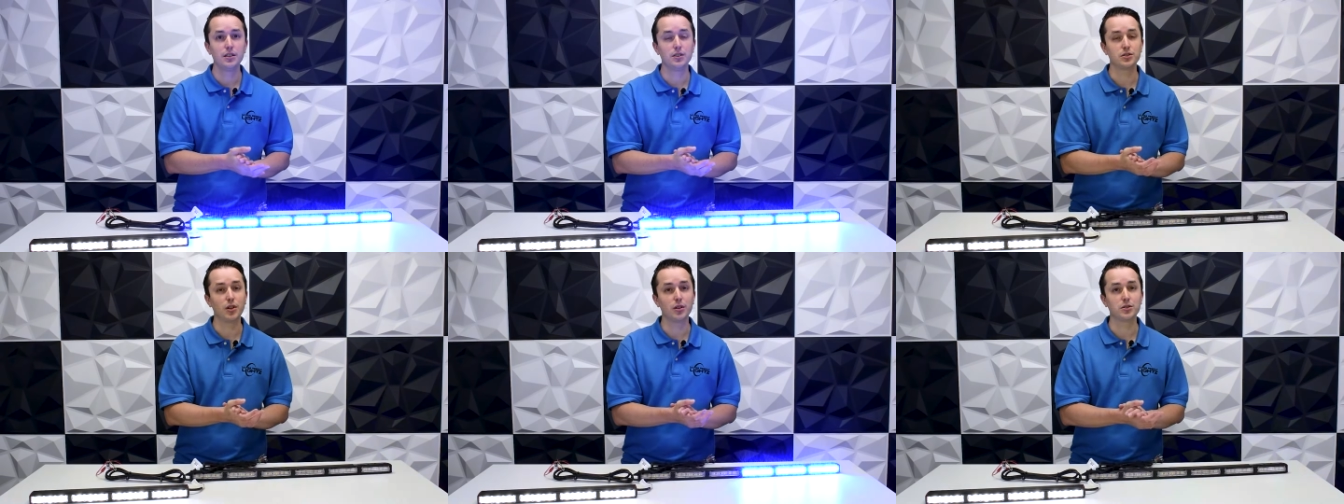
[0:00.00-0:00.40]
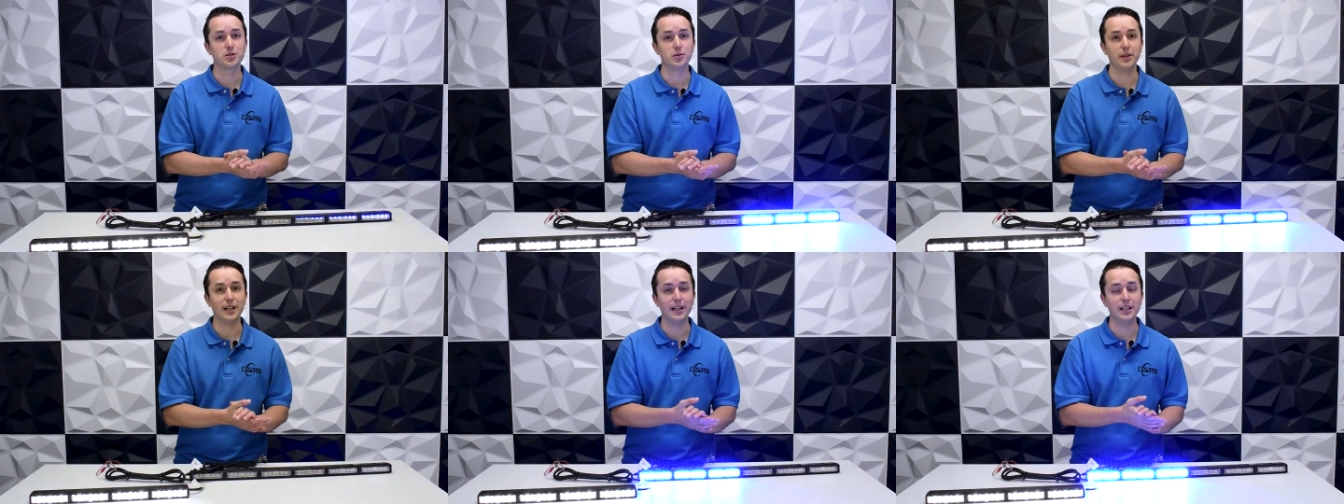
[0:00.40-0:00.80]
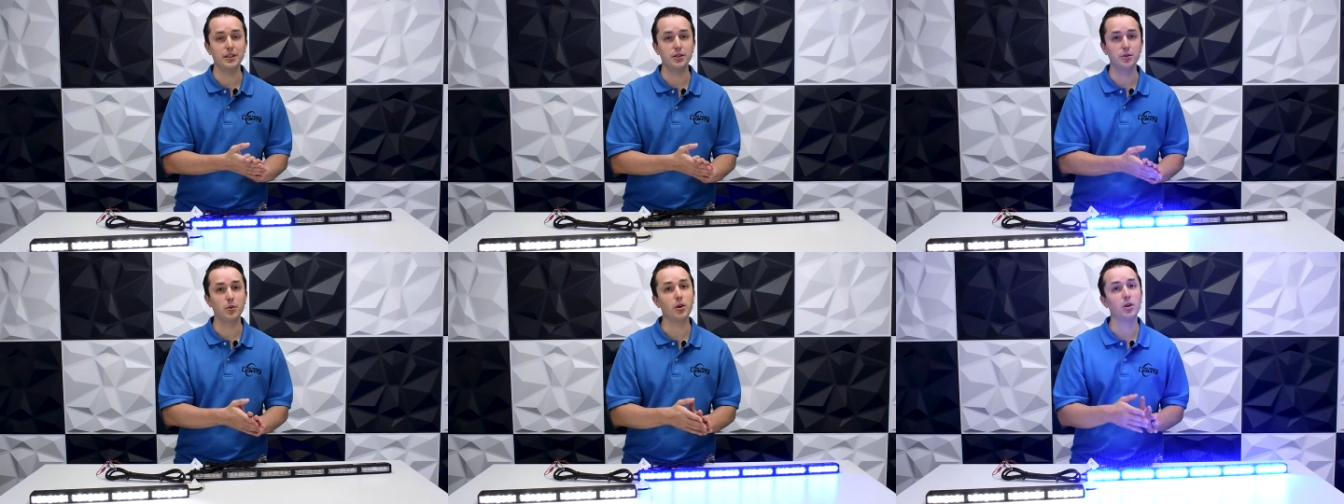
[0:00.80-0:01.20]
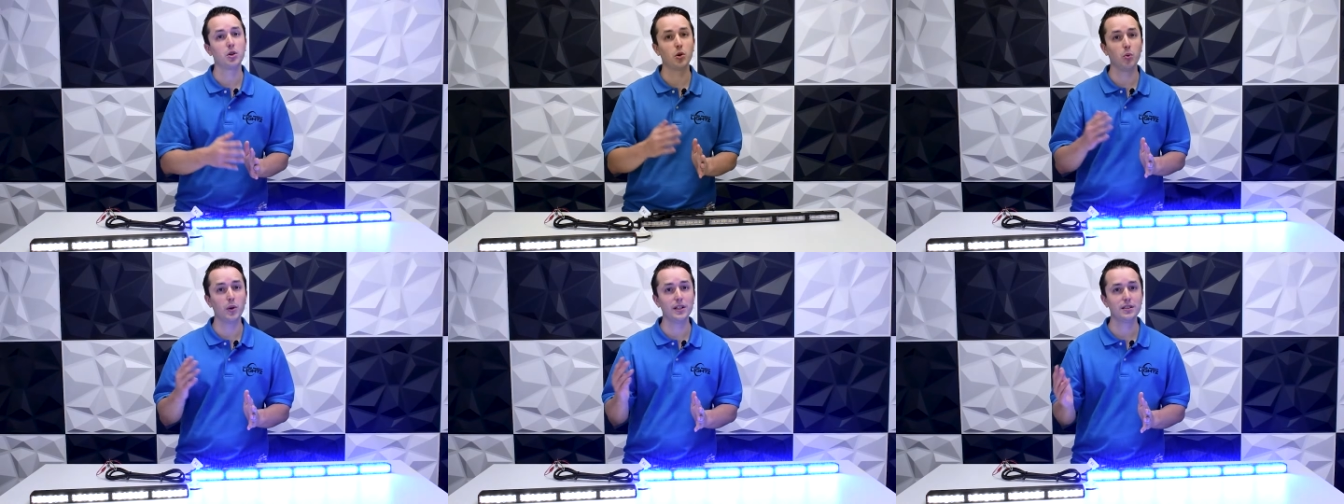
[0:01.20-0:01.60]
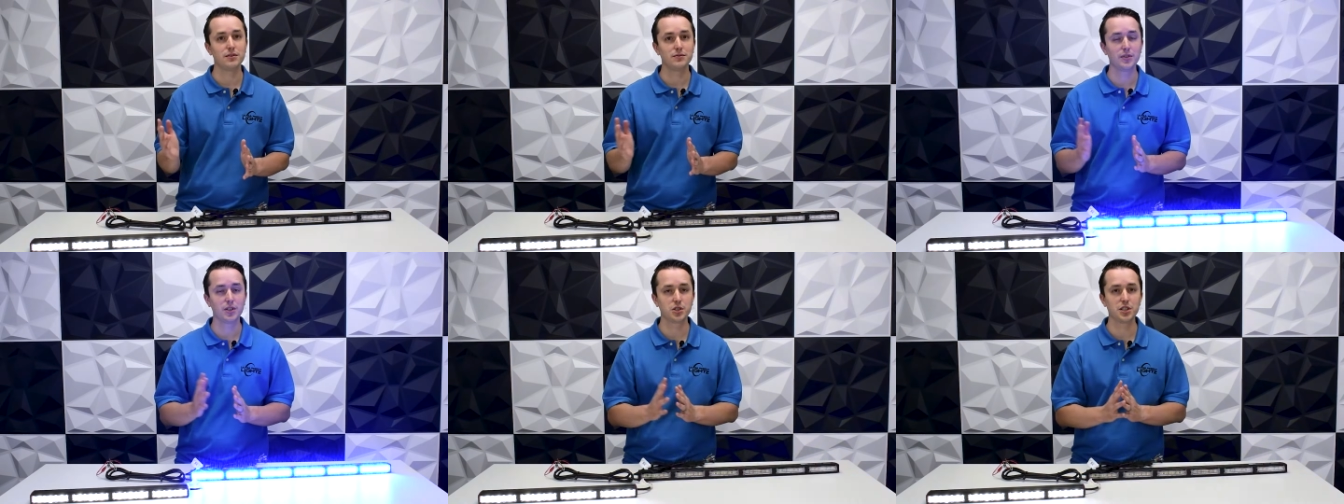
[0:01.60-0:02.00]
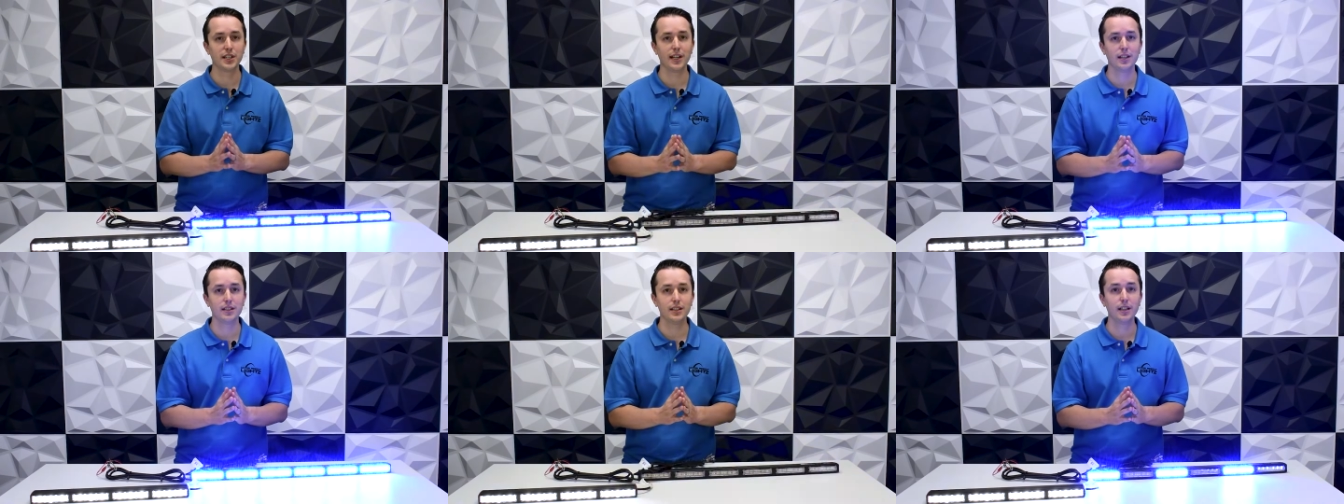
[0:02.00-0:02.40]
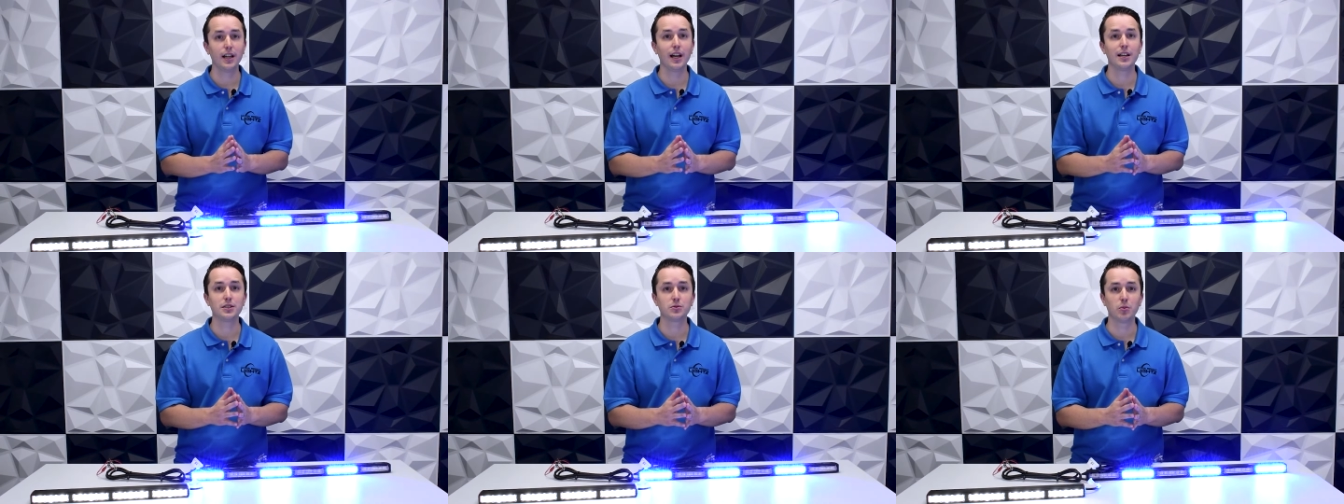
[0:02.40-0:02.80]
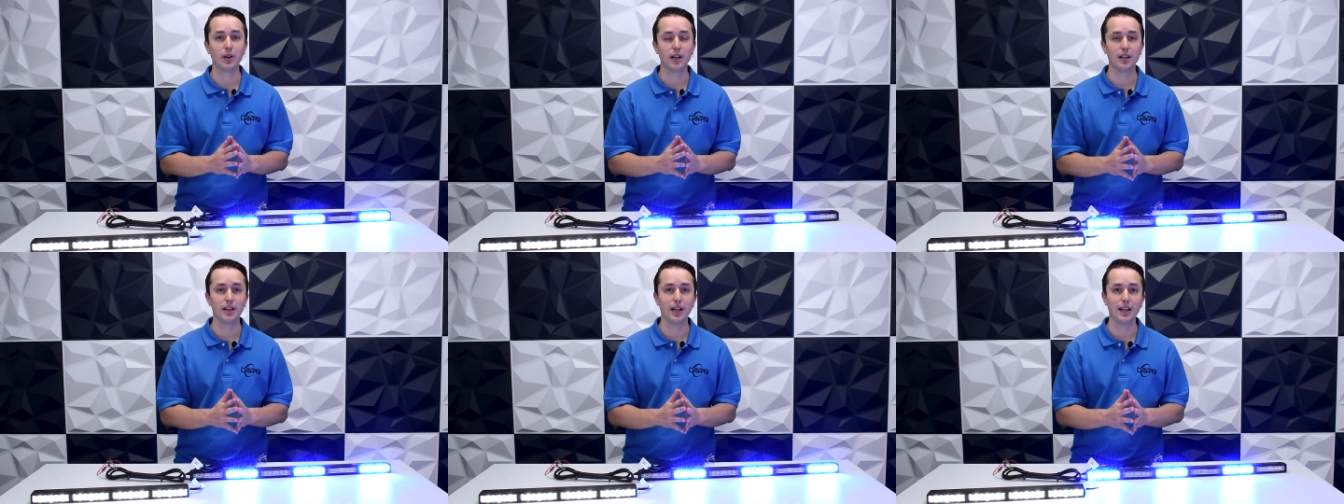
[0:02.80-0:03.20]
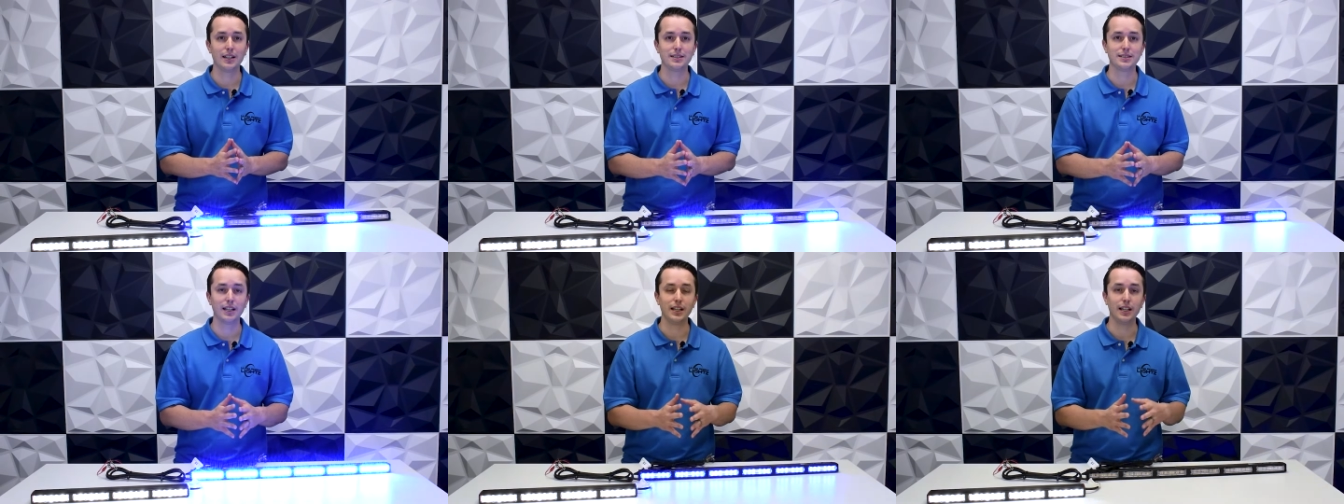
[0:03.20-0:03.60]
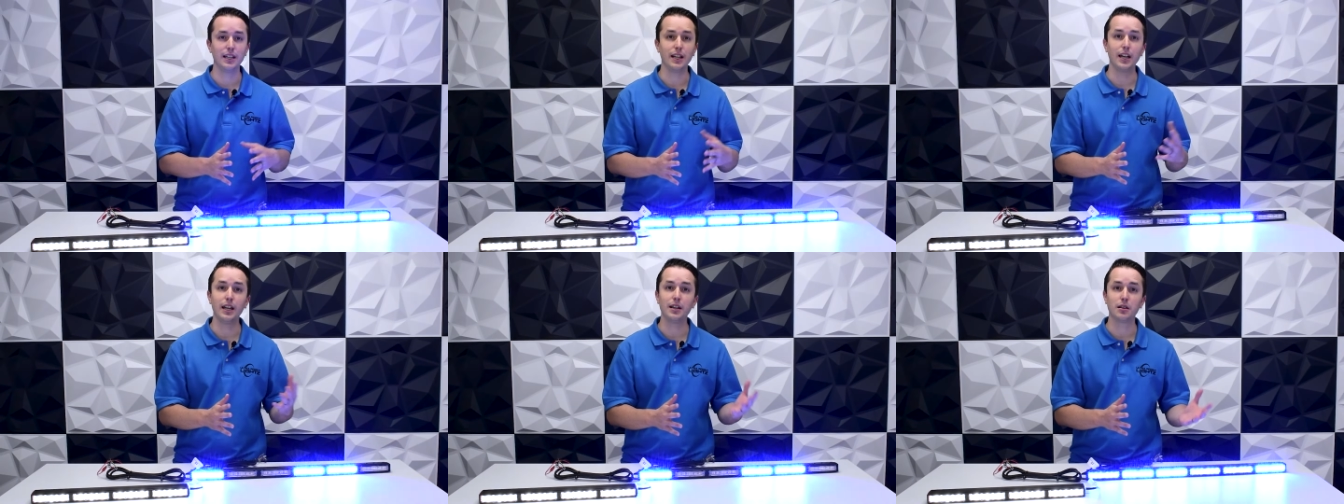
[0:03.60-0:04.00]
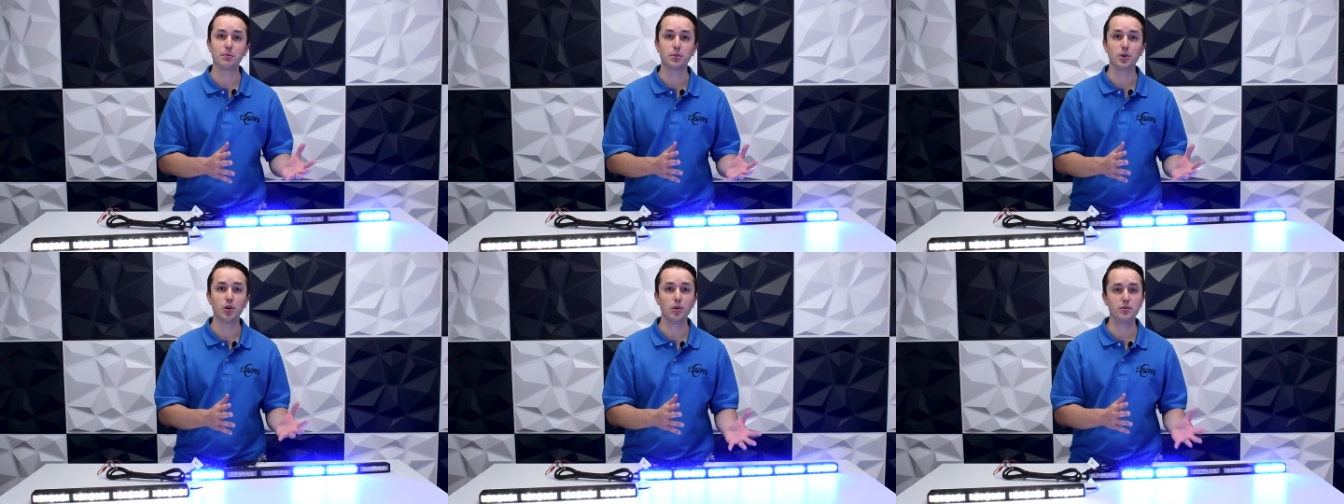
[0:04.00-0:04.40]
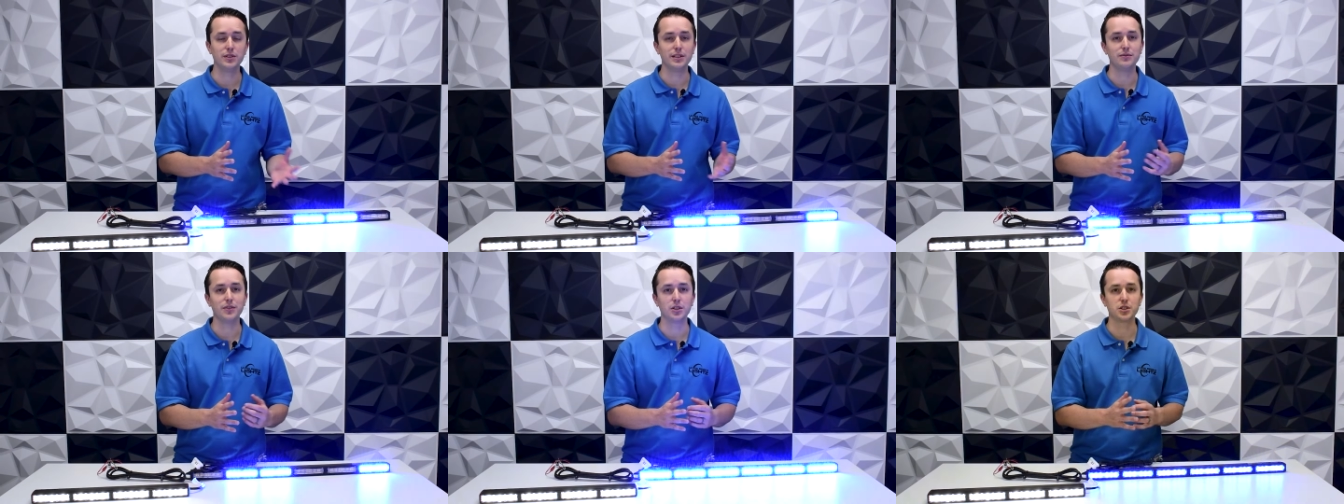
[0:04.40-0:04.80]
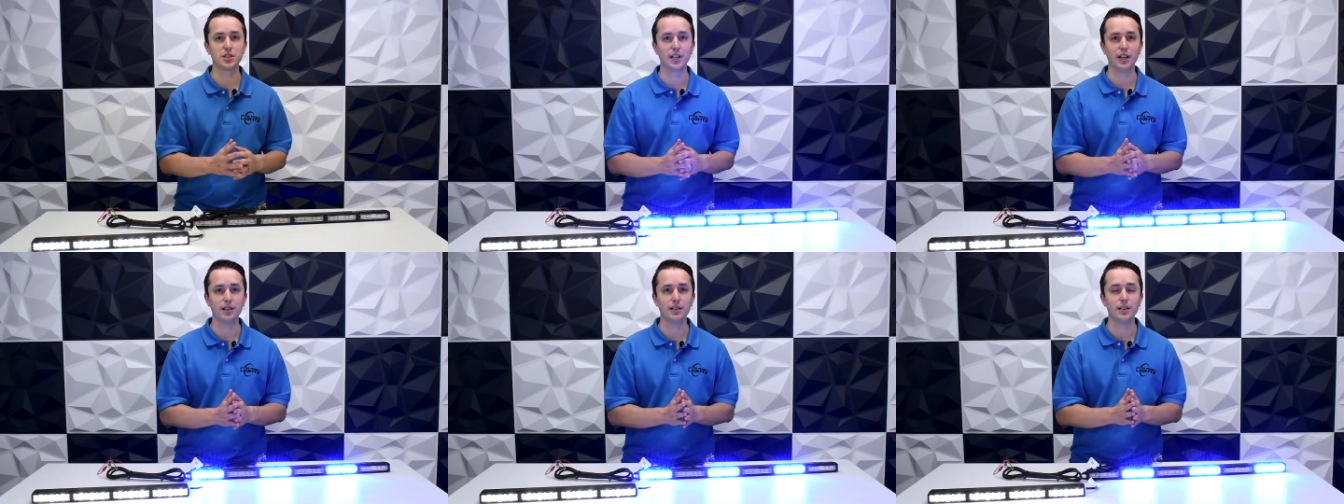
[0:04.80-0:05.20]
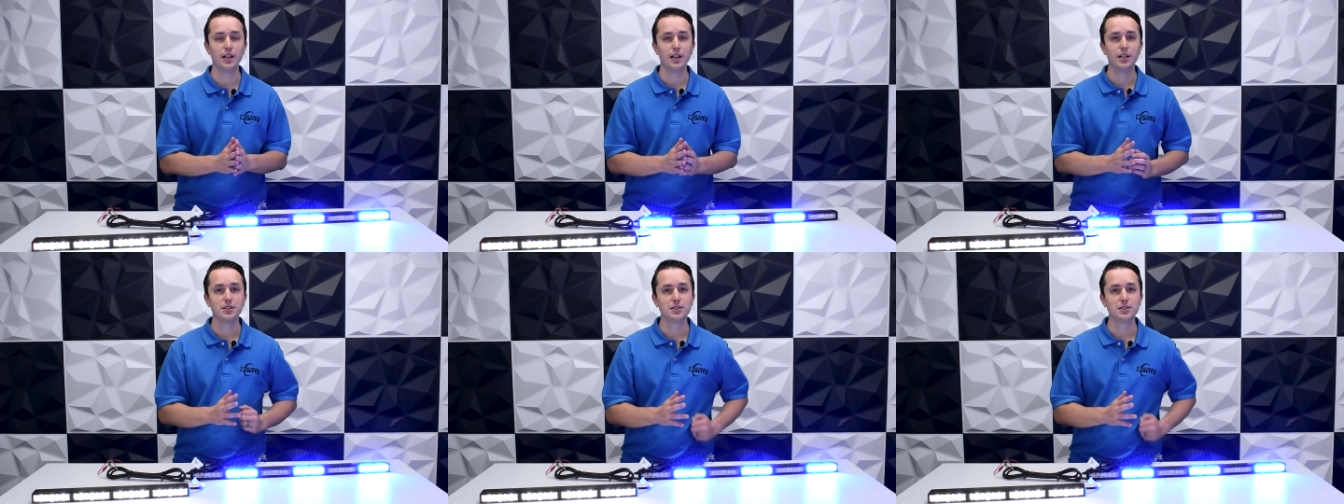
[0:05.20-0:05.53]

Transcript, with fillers: There's also a new Quint functionality as well as a Amber only functionality.